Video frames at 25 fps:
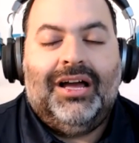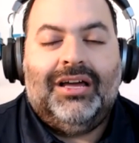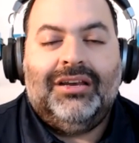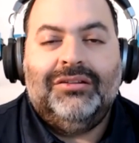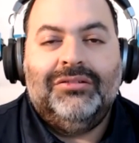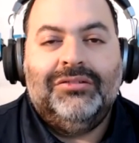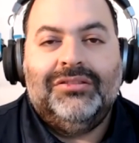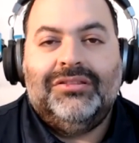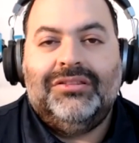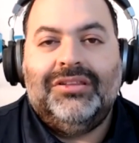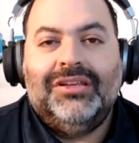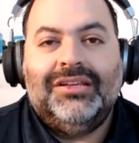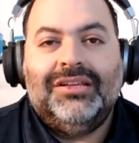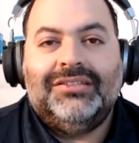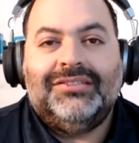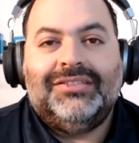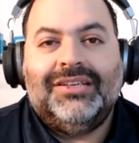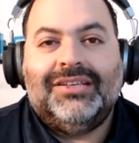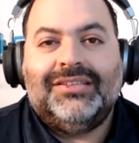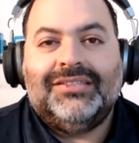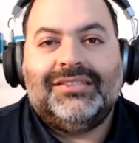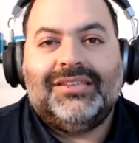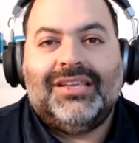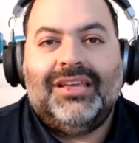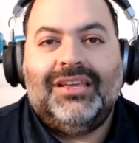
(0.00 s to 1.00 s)
I don't think
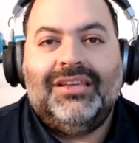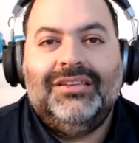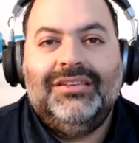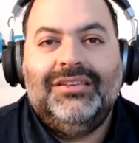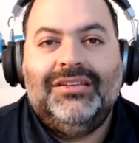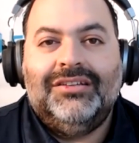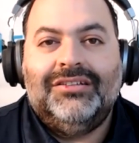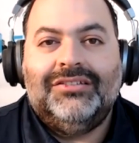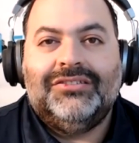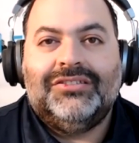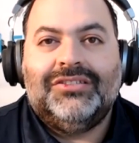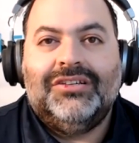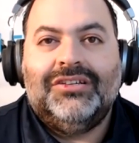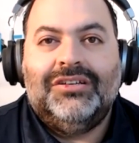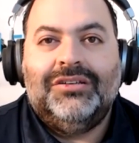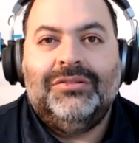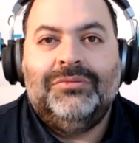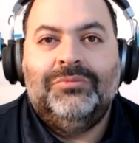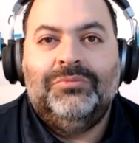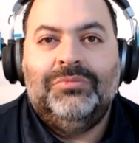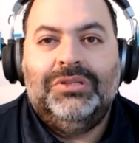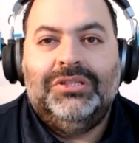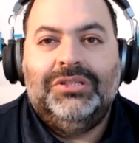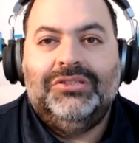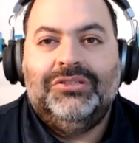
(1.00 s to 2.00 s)
6K a year is going to
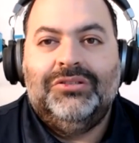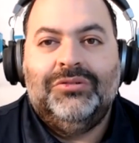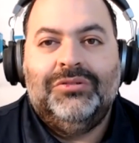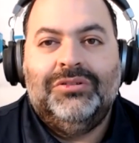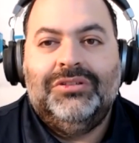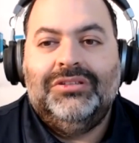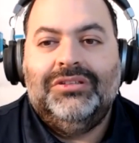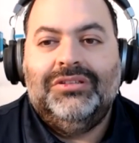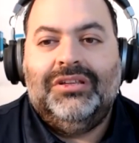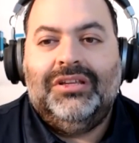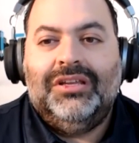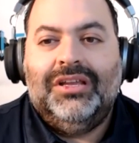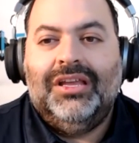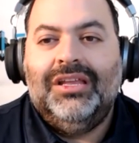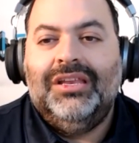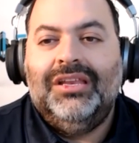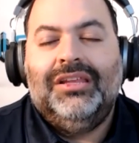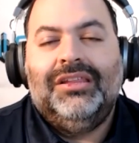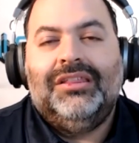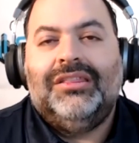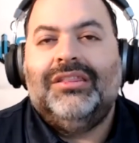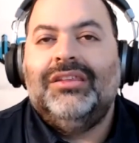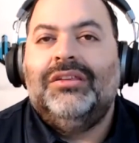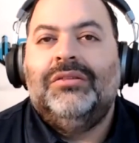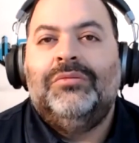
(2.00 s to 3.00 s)
be doing
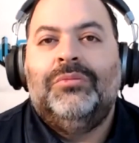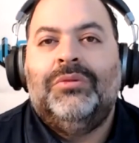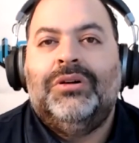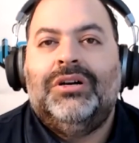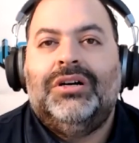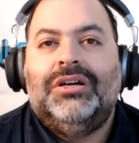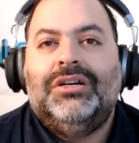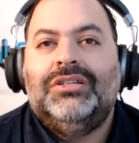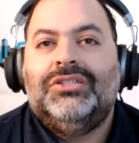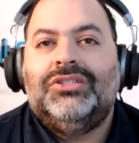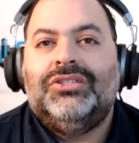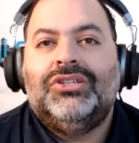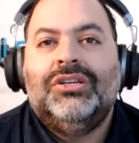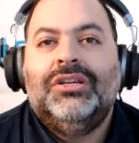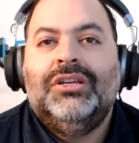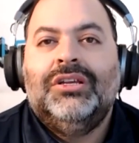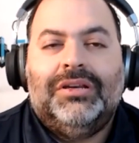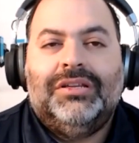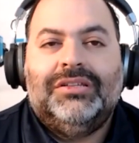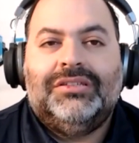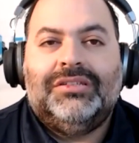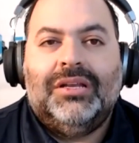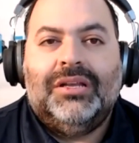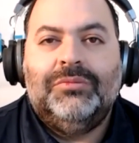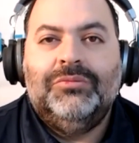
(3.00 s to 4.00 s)
anything oh. much by
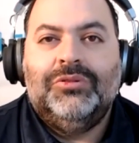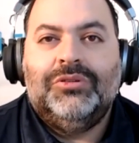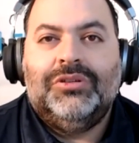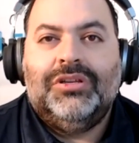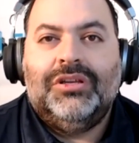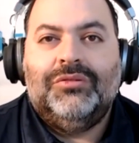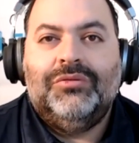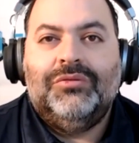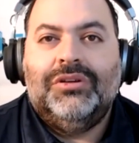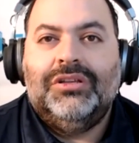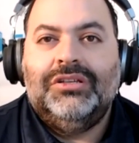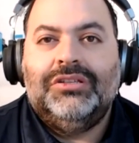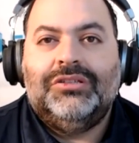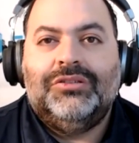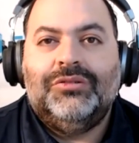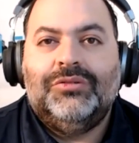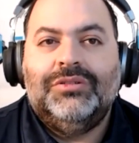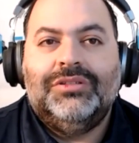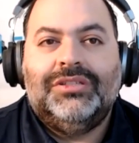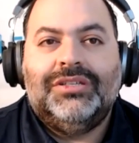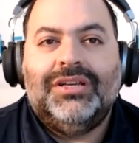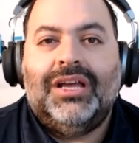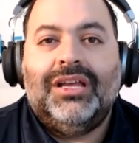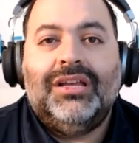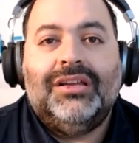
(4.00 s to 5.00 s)
the time you get ready to
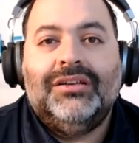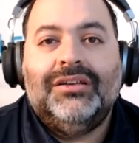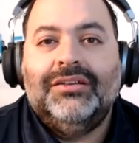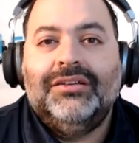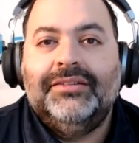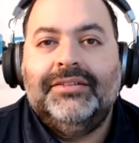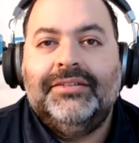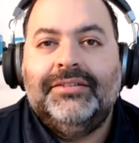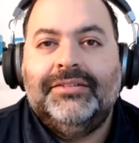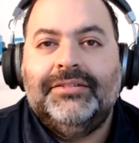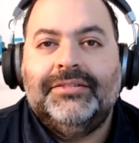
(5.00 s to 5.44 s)
retire.